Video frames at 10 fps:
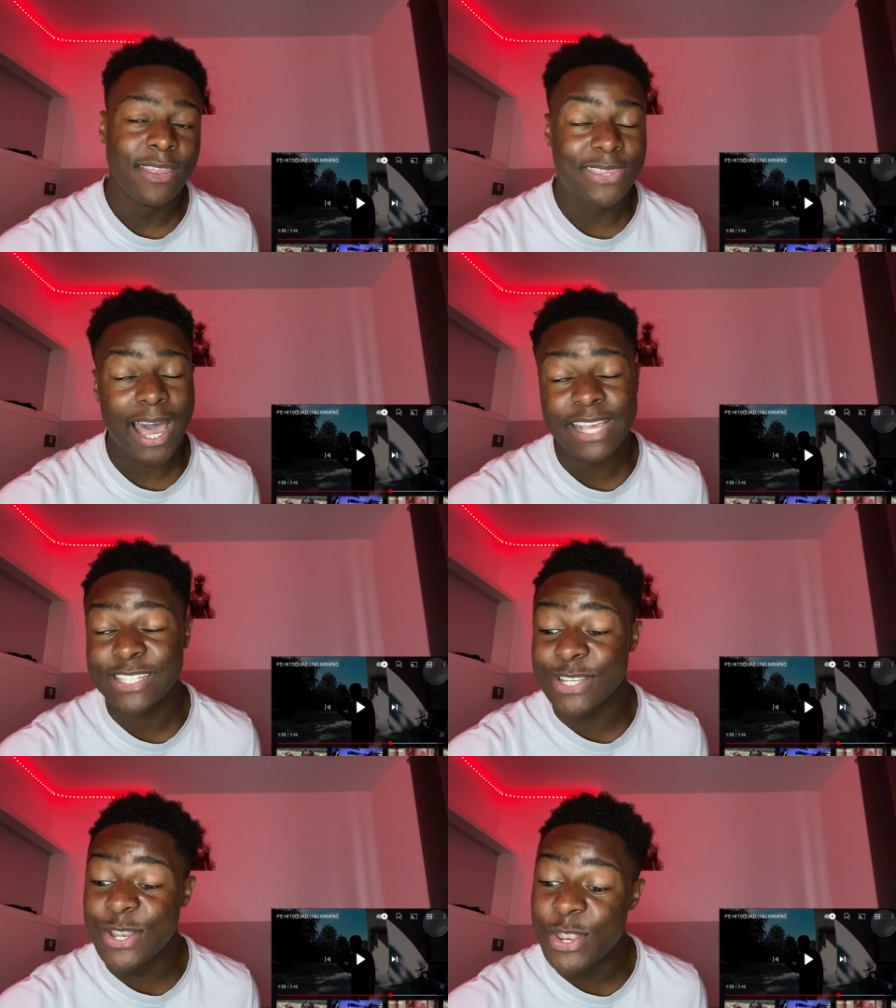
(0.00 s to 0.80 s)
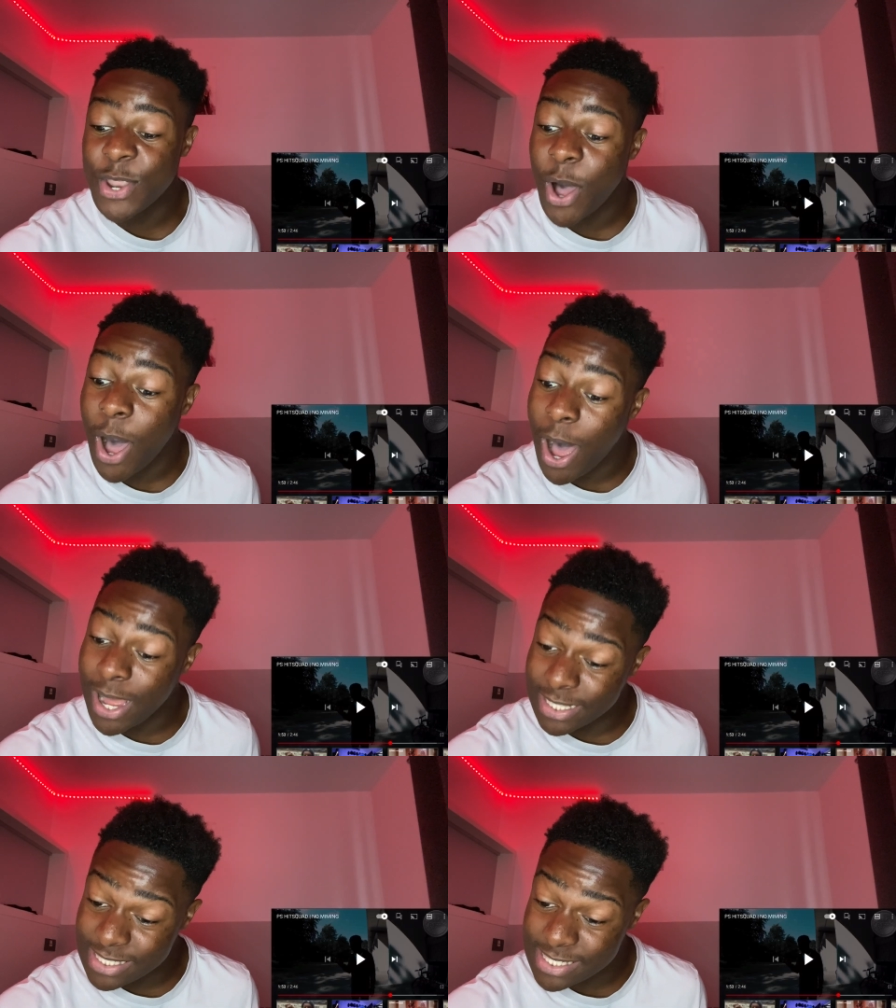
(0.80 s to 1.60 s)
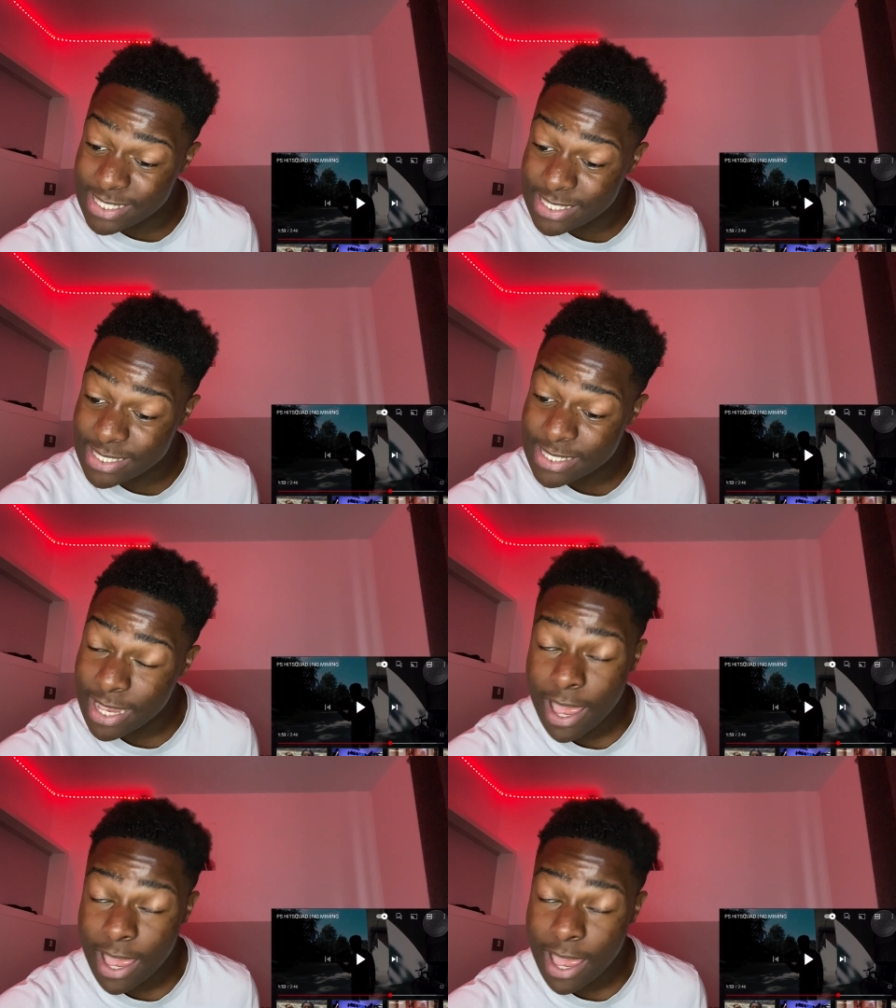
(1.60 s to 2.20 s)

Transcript: that's nuts.